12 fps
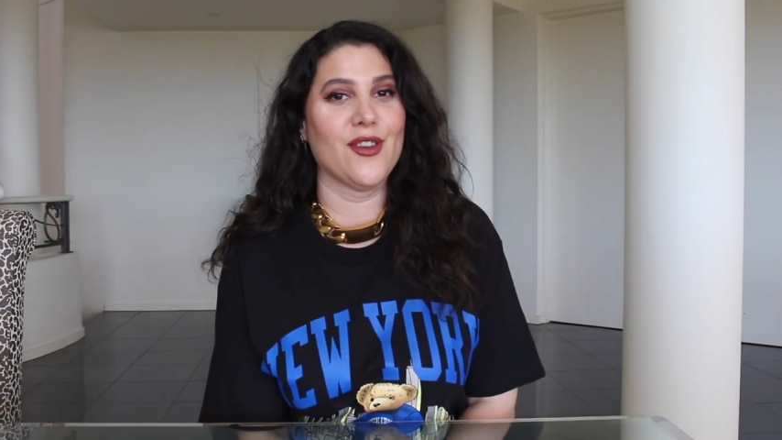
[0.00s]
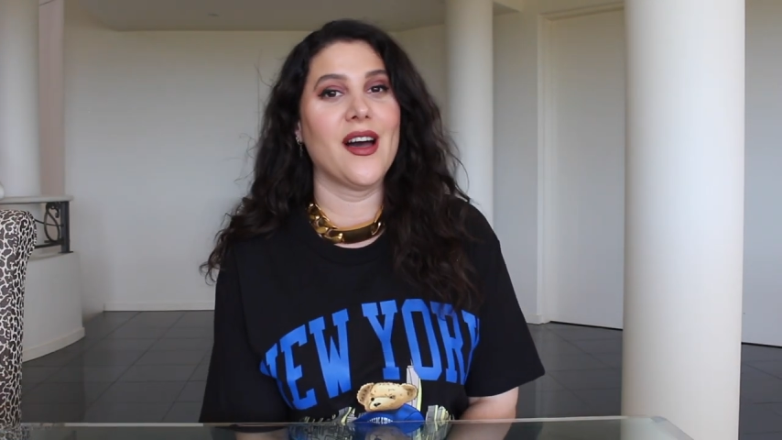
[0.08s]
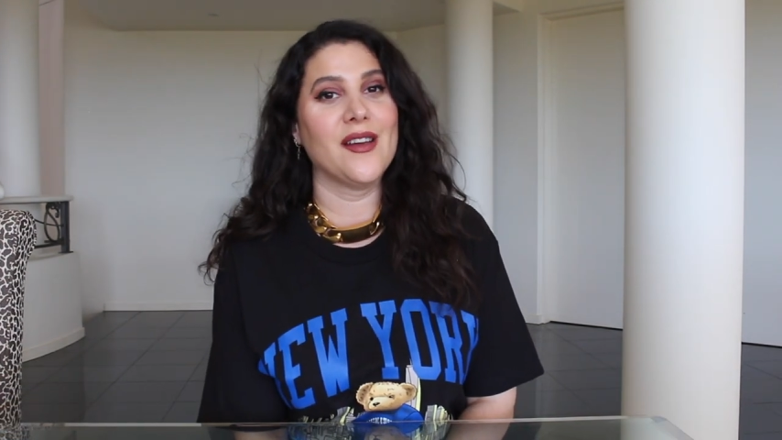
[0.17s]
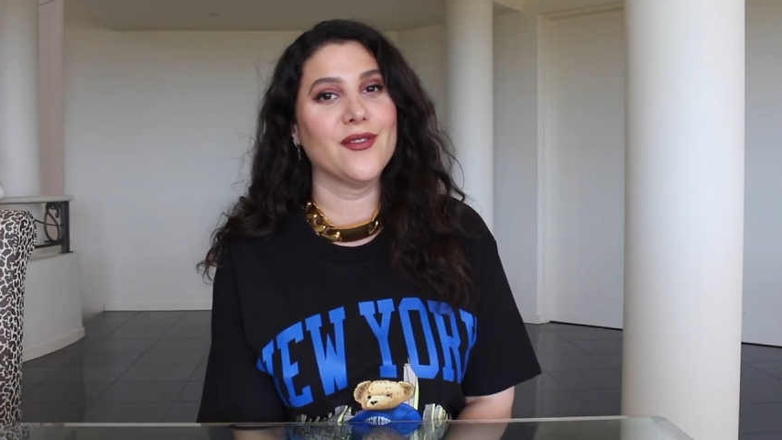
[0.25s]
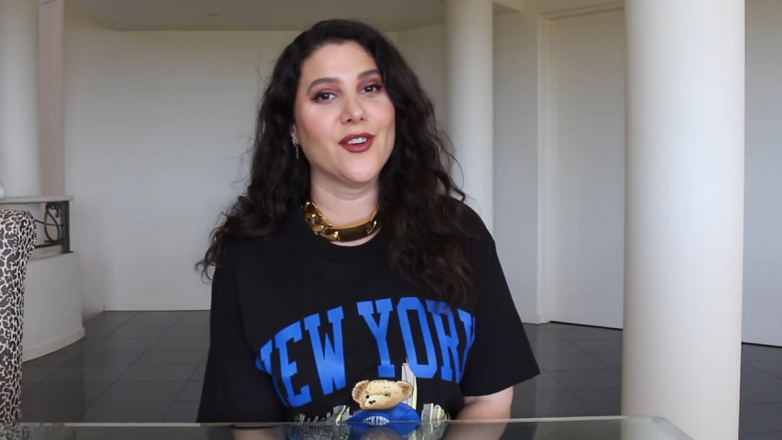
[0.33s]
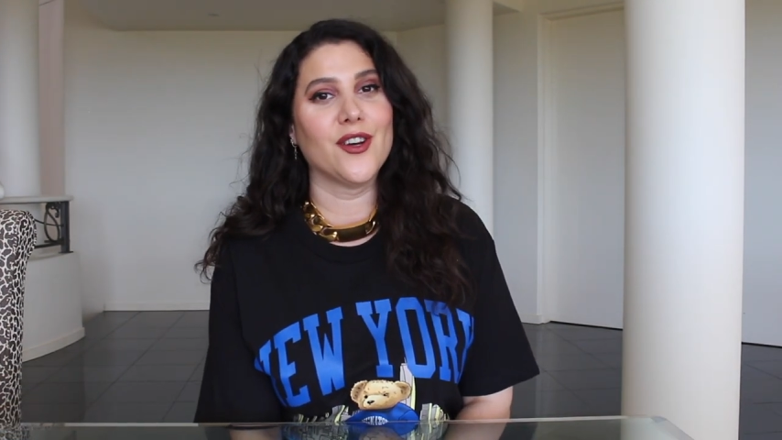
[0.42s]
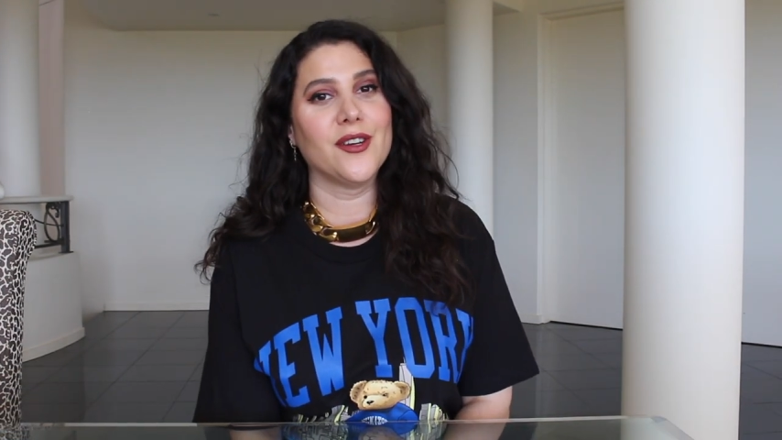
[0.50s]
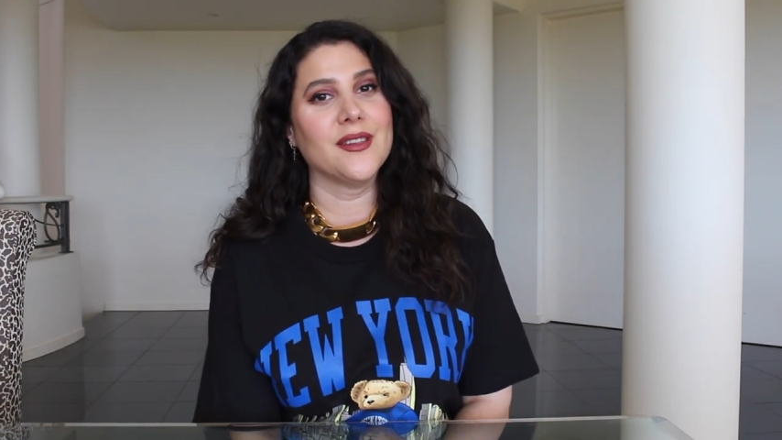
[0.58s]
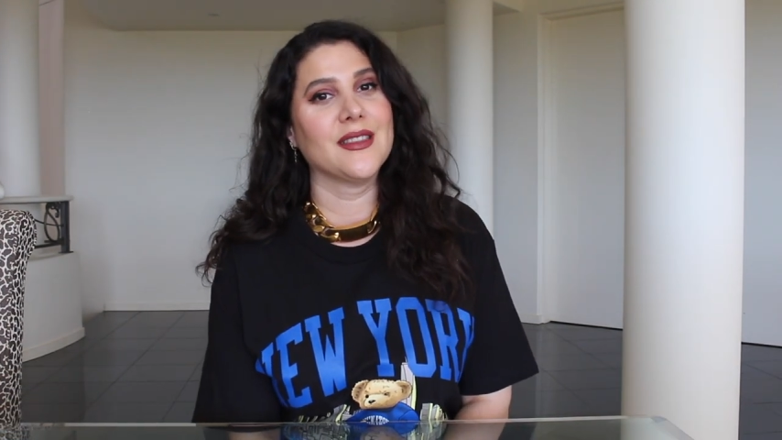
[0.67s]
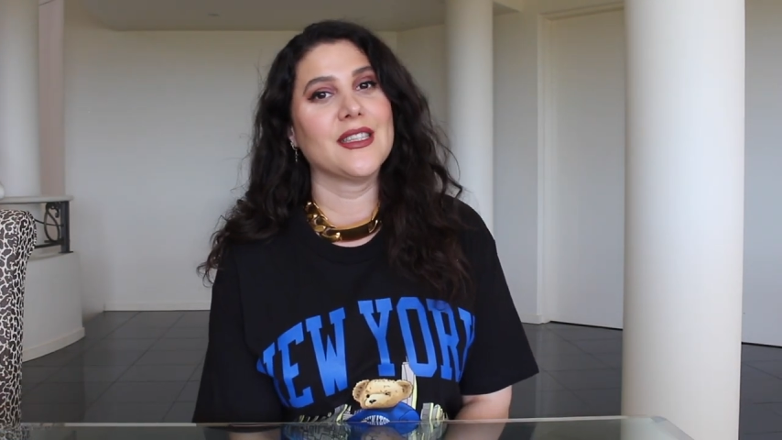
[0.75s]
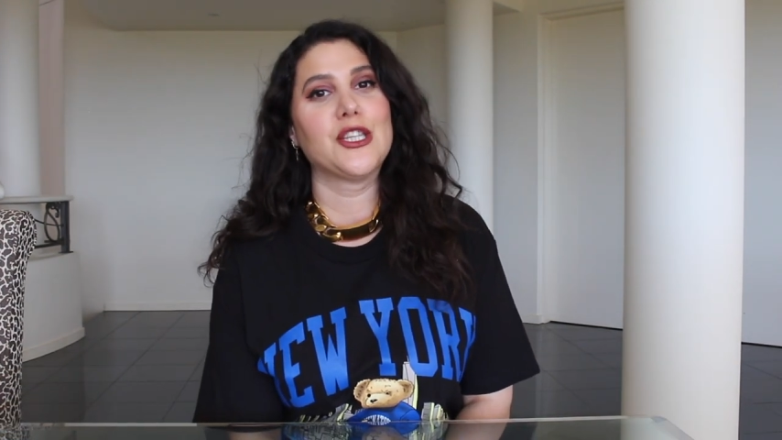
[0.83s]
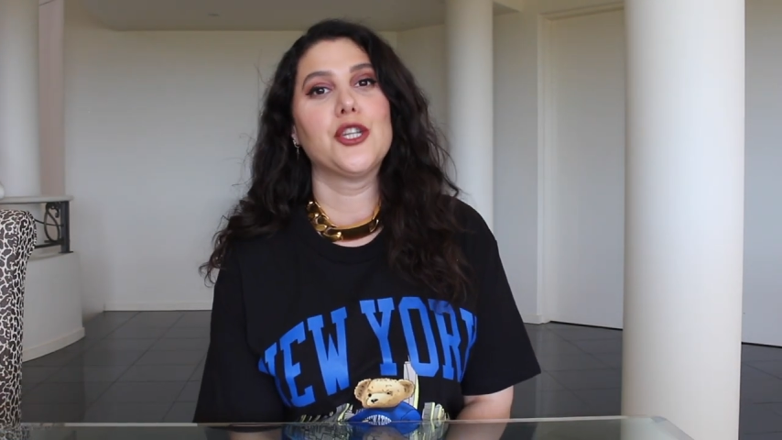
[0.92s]
I've
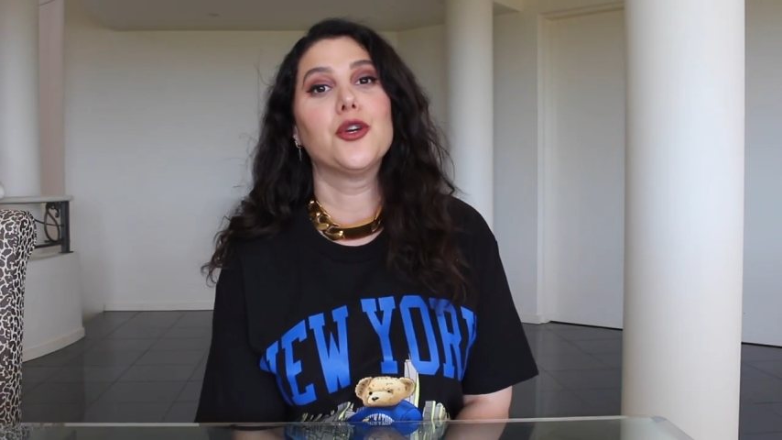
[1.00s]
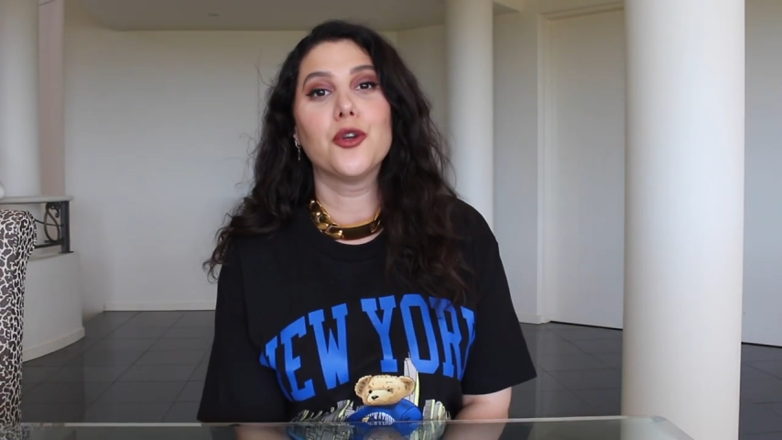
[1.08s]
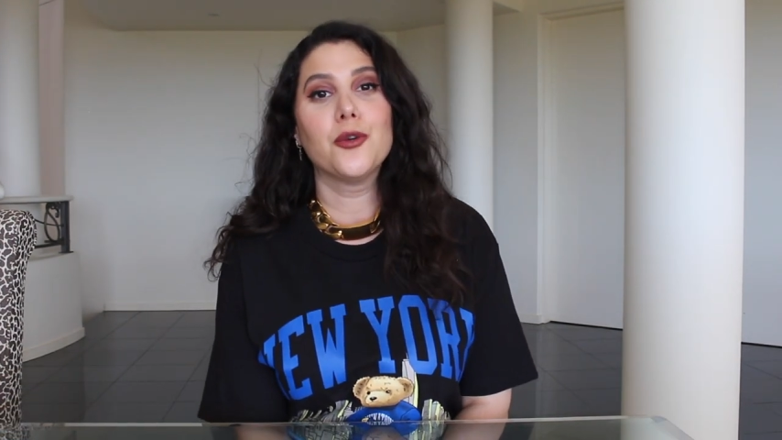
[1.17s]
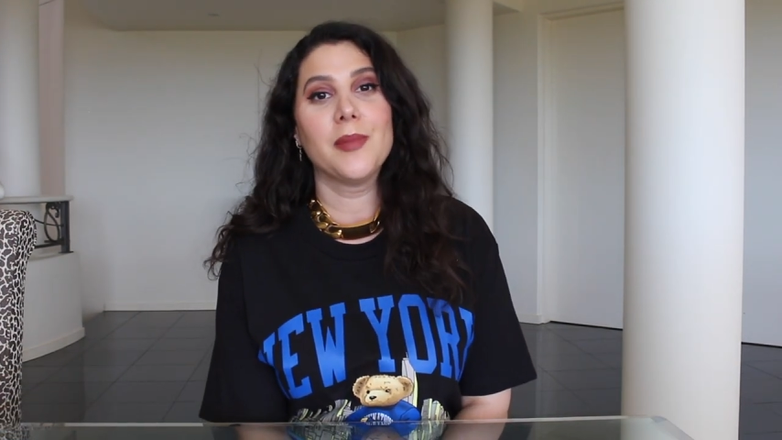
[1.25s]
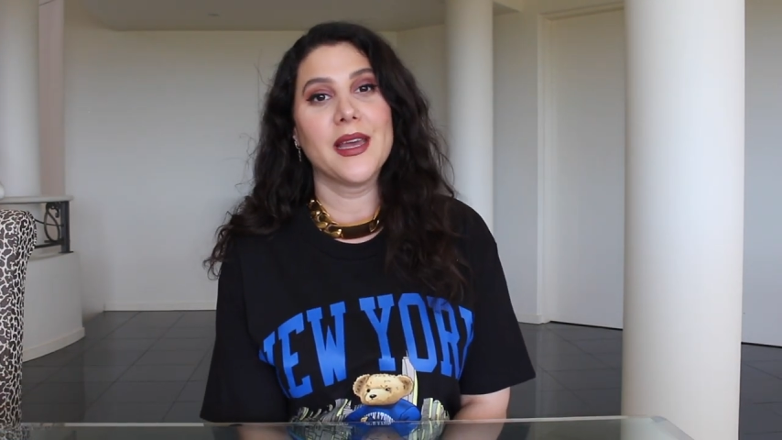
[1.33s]
got two